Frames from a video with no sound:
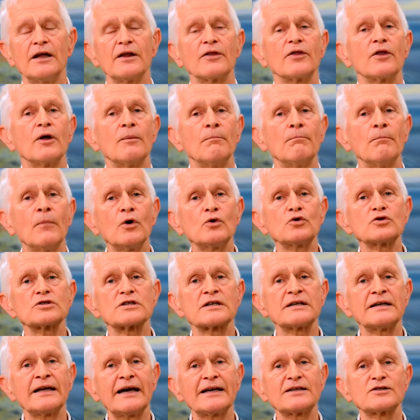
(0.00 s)
The
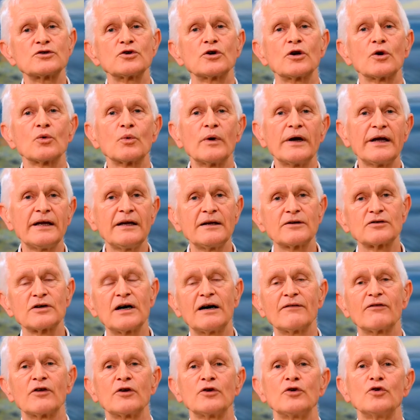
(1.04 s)
most natural way to
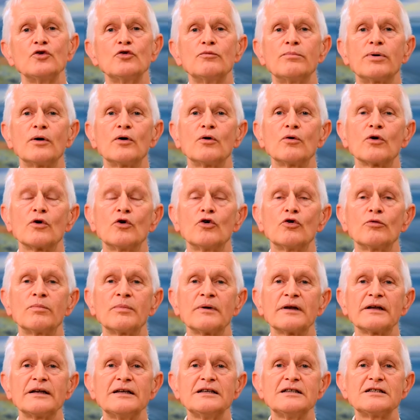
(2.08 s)
have the new pole
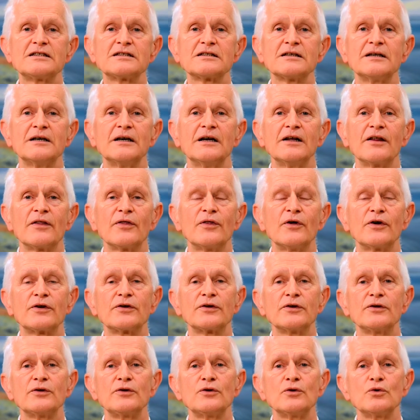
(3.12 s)
open is that
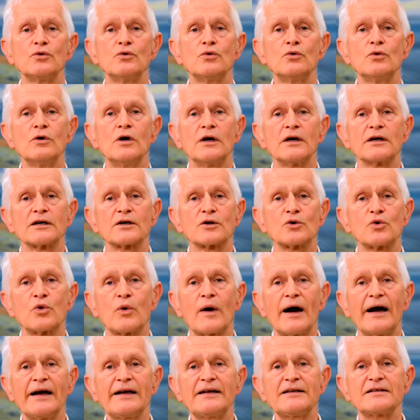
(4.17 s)
you,
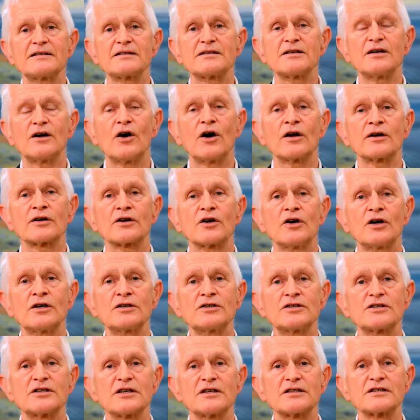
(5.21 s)
quite
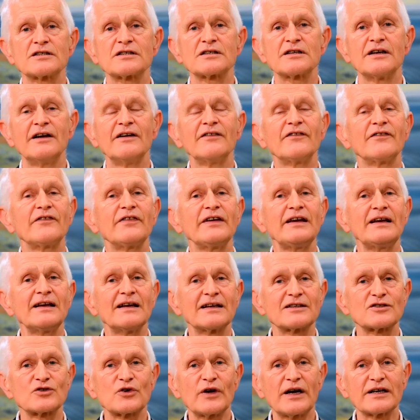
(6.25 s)
unconscious, feel
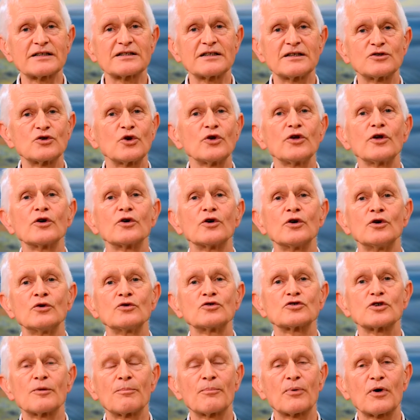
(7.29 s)
attraction. To your own
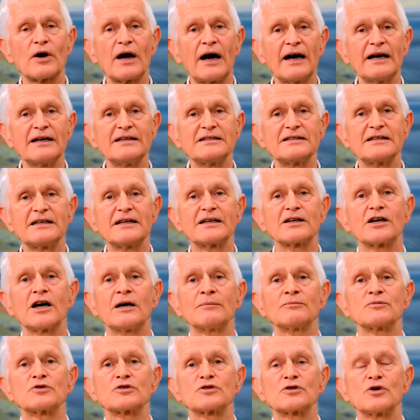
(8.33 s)
surprise, it
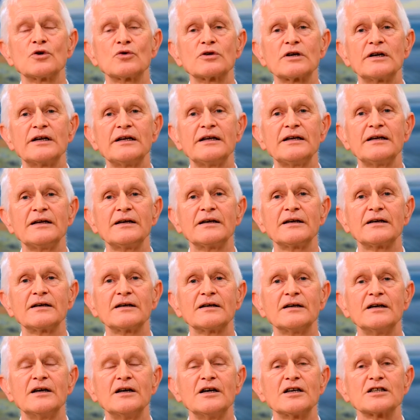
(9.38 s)
comes totally
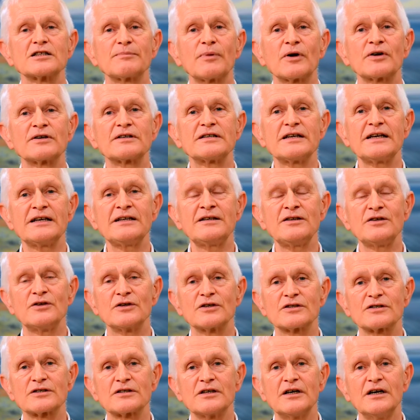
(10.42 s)

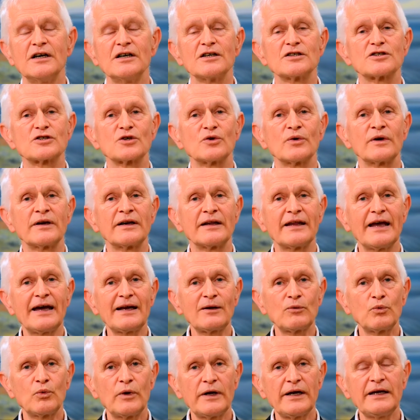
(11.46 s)
spontaneous. So in
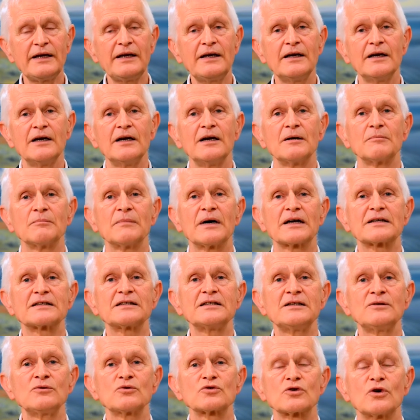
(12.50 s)
that way,
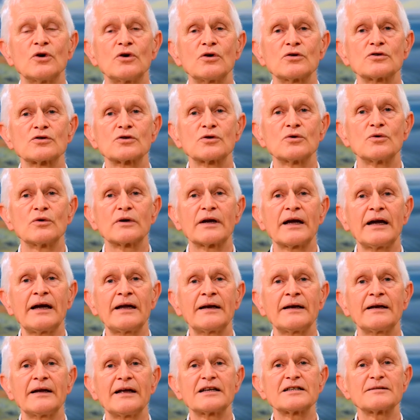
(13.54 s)
Martinus also
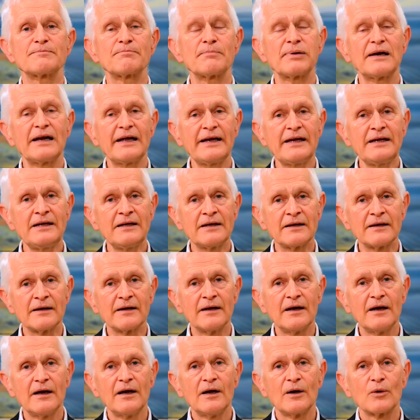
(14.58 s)
can explain
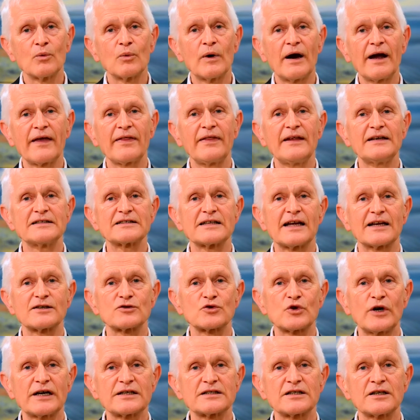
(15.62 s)
why this
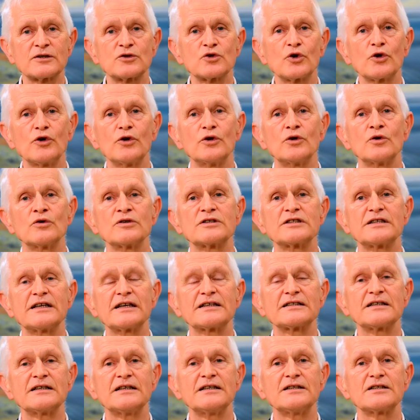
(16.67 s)
attraction to your own
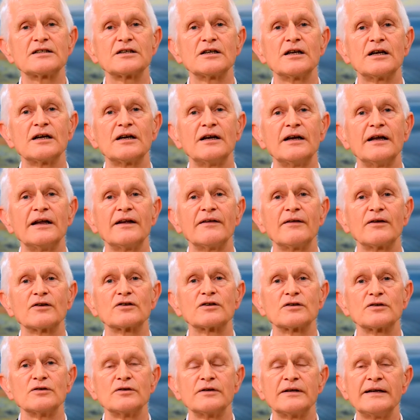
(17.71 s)
sex is a
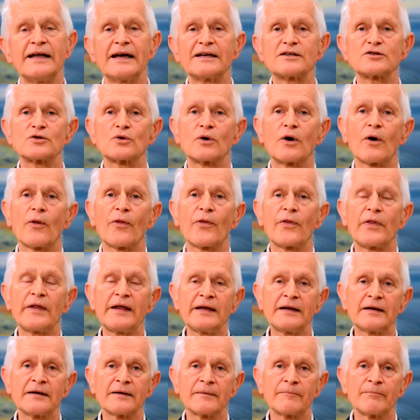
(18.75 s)
natural
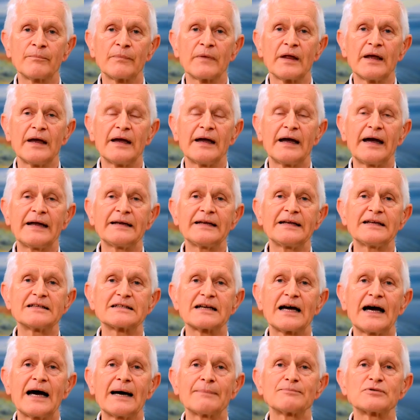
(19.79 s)
thing, and it's
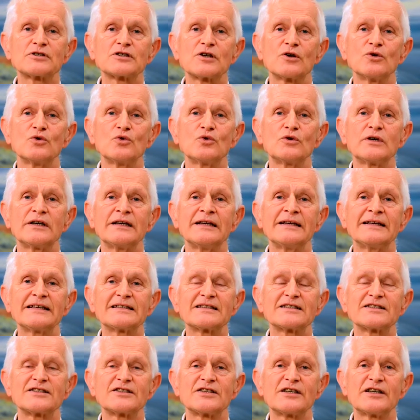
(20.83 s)
absolutely
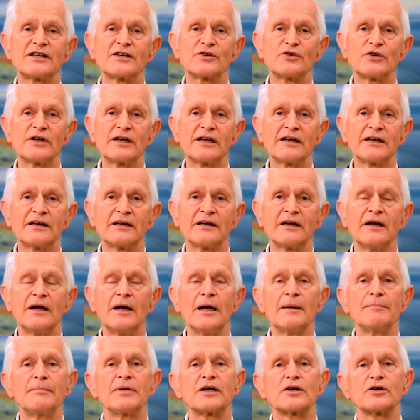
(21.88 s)
necessarily.
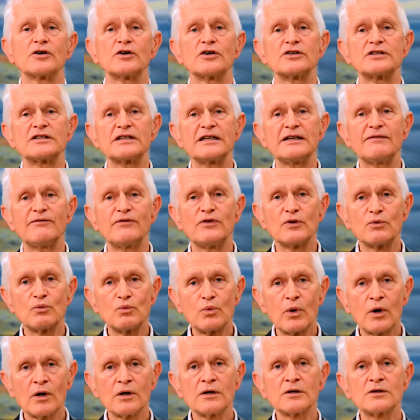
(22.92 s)
Because if you
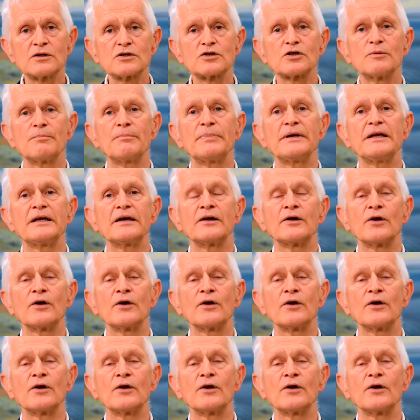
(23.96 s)
want to be an